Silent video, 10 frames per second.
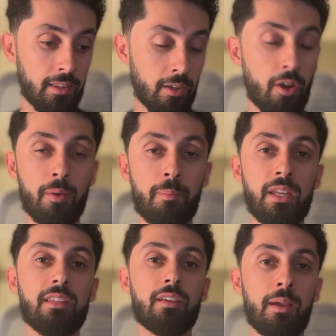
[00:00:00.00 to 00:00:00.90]
there are
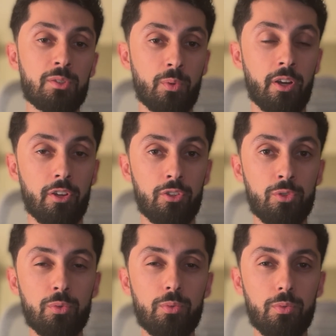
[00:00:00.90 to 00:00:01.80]
many times where
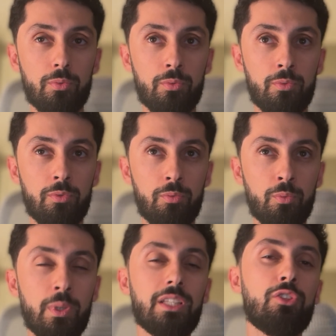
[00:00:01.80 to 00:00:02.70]
you
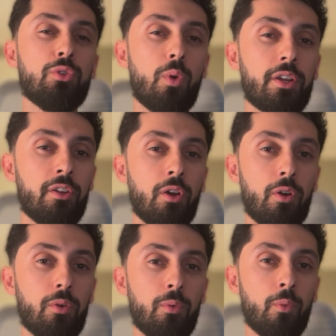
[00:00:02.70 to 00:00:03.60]
really do want to
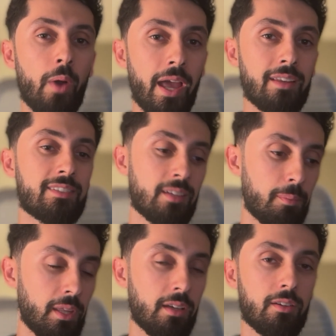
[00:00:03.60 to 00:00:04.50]
know when
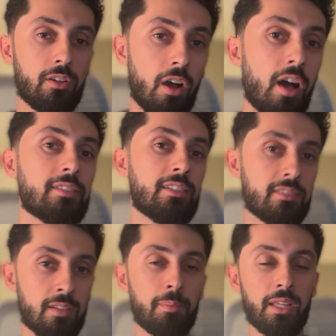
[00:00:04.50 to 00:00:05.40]
something
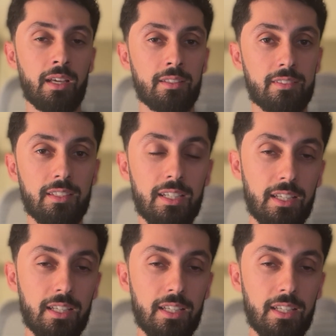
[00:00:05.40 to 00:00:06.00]
causes something else.